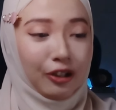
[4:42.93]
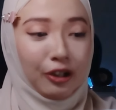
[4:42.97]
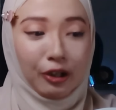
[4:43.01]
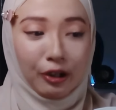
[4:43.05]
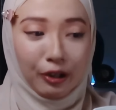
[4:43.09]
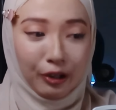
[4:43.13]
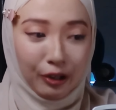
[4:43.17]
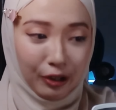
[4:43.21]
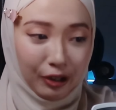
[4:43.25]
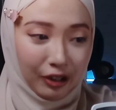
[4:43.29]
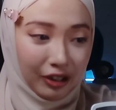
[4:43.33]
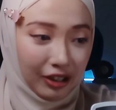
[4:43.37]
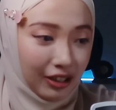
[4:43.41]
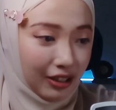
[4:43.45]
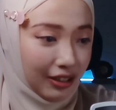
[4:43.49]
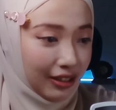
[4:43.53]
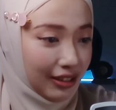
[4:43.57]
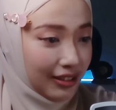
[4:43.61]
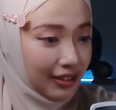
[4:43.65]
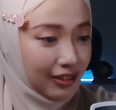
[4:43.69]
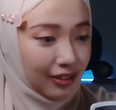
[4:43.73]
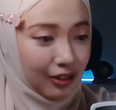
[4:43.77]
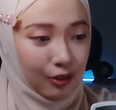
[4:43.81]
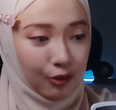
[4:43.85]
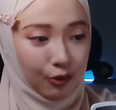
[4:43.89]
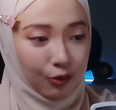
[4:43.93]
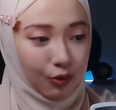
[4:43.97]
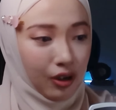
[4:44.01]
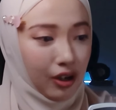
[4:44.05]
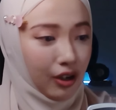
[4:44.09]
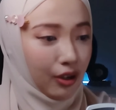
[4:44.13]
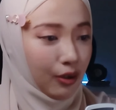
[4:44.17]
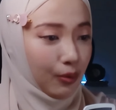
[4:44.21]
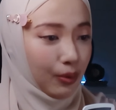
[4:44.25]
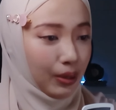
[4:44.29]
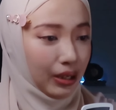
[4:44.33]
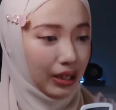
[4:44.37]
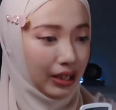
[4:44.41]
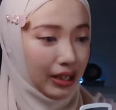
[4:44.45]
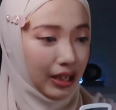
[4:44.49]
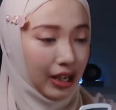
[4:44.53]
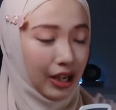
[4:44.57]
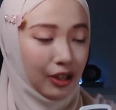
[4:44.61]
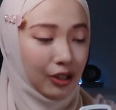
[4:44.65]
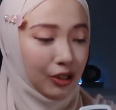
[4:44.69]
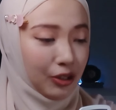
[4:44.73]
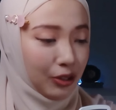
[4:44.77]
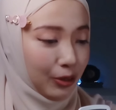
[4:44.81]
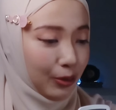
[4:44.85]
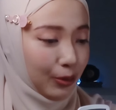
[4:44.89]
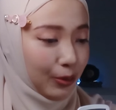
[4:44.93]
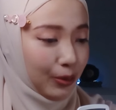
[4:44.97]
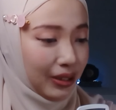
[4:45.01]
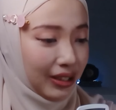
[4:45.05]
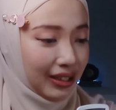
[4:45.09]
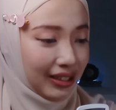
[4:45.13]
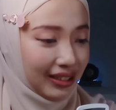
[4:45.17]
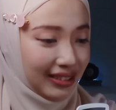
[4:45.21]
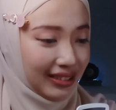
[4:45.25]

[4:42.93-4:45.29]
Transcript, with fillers: Look, he's not run away. I knew